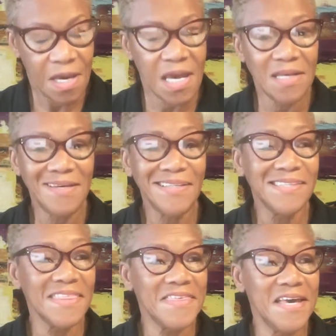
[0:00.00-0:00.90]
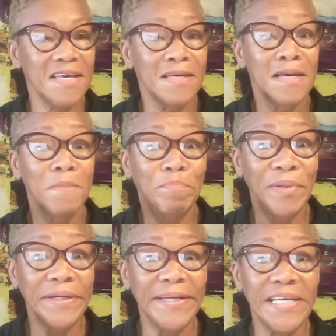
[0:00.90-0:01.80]
And here's the thing,
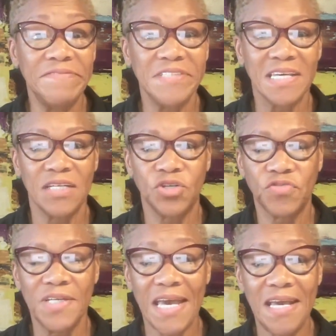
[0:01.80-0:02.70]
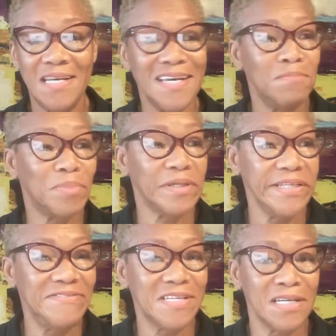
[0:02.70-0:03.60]
beliefs can create and
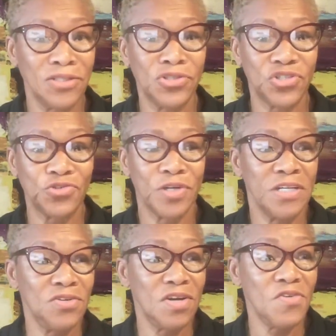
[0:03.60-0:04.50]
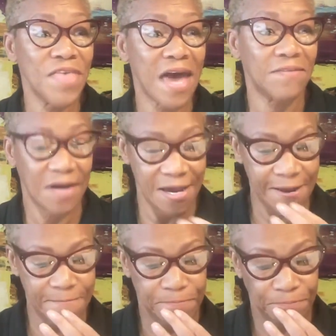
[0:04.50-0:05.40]
beliefs can destroy. You know that,
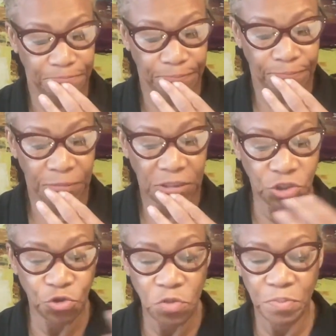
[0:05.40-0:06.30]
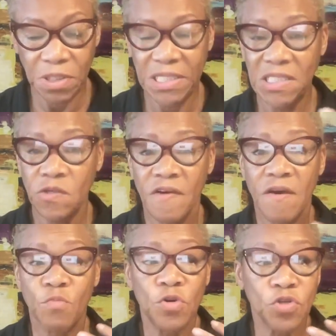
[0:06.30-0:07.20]
right? Certain beliefs
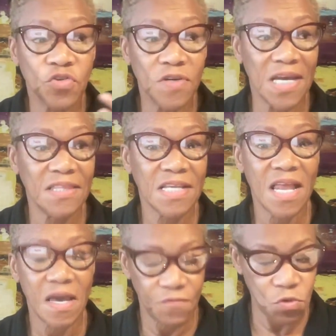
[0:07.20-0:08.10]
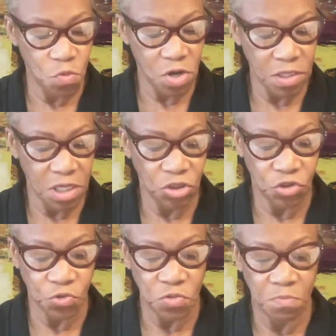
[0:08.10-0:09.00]
will create the life you want, and
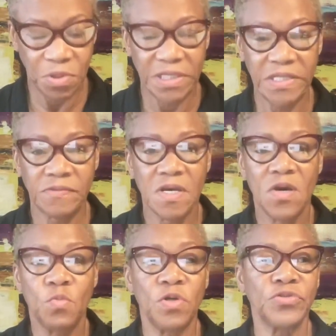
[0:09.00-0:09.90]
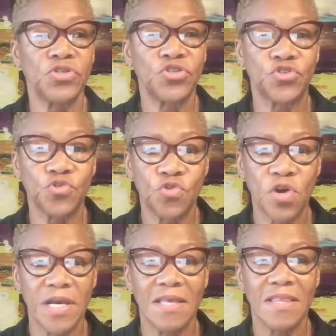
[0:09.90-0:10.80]
certain beliefs will
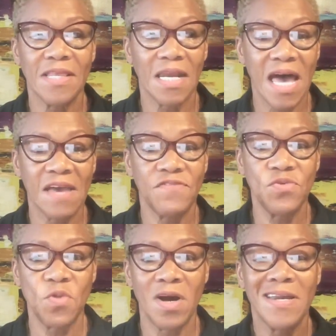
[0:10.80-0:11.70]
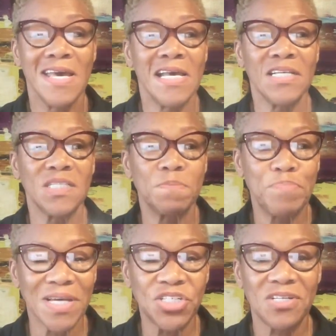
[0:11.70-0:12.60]
destroy the life you want,
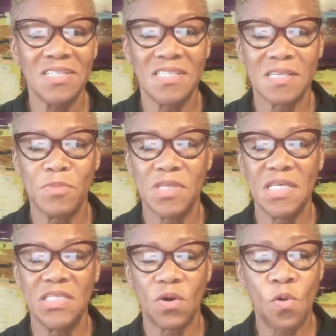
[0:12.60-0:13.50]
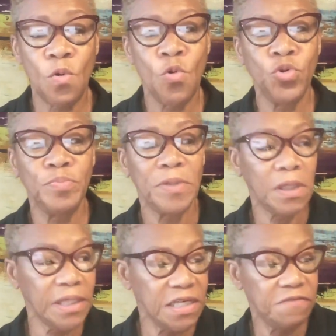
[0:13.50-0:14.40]
especially some of these old
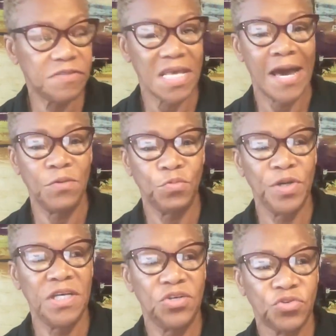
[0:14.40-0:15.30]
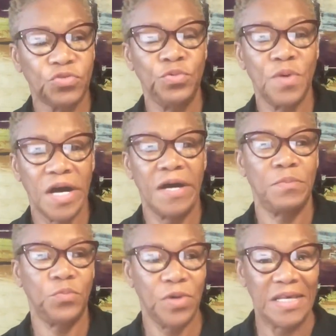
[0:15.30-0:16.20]
beliefs that we grew
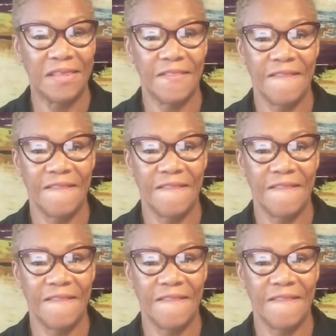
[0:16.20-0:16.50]
up with.